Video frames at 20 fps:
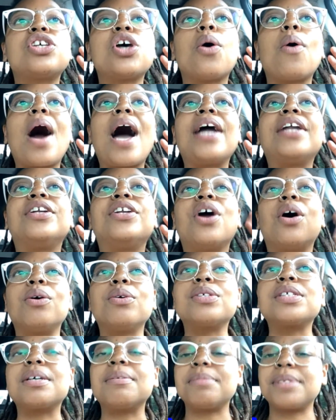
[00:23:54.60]
So I
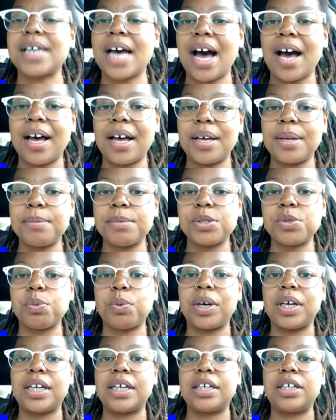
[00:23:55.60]
know
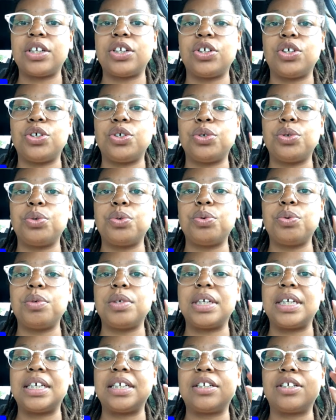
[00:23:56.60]
sometimes when
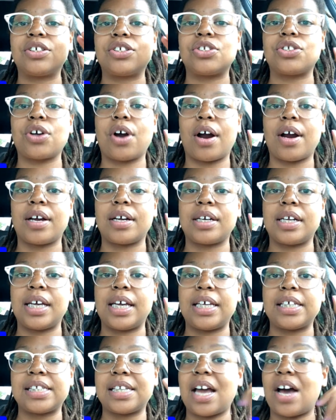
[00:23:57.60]
you need to start,
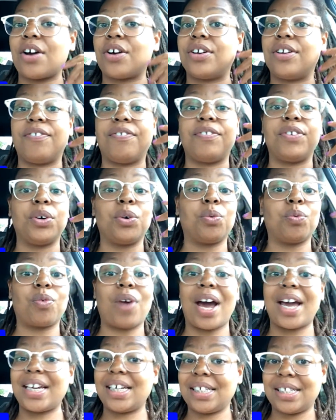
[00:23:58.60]
it's not going to
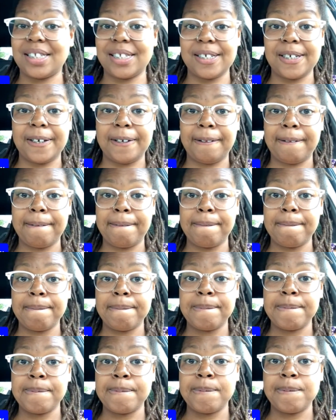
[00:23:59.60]
feel right.
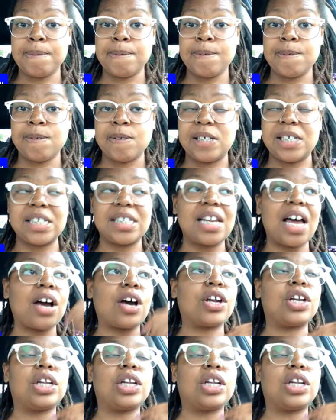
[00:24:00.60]
It's